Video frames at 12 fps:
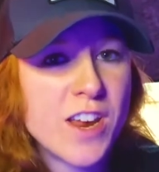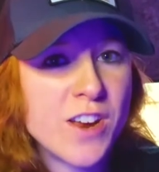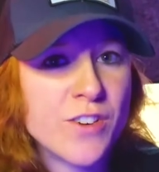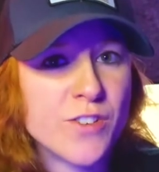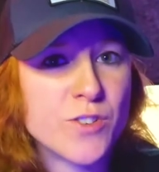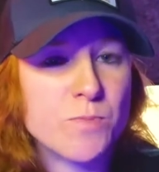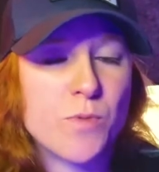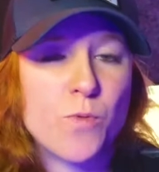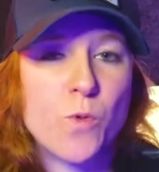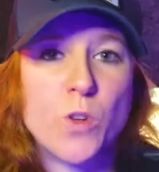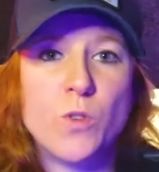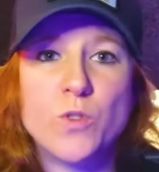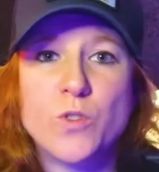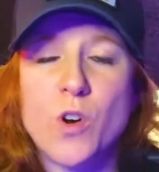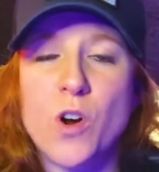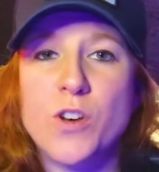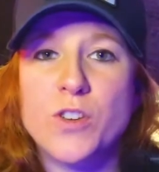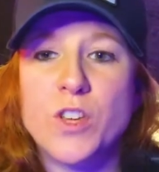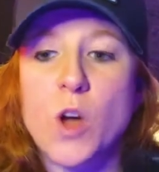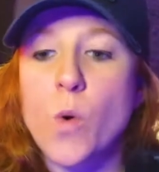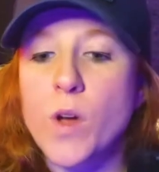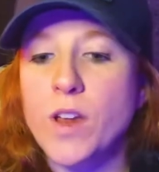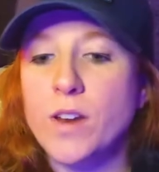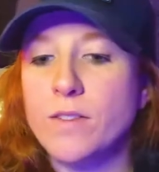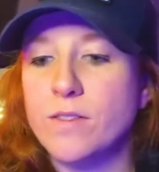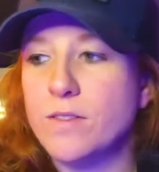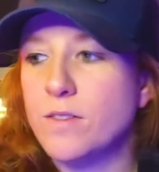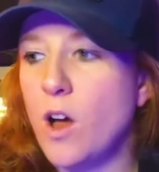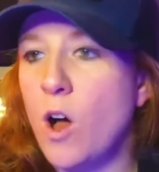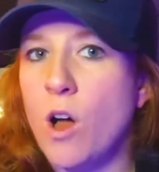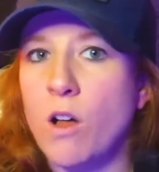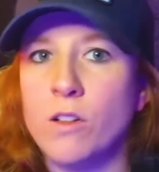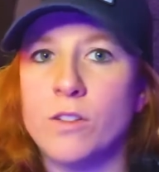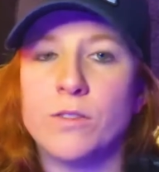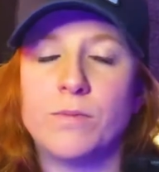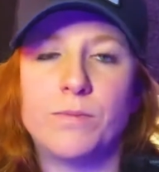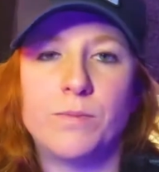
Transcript: ears before you start going all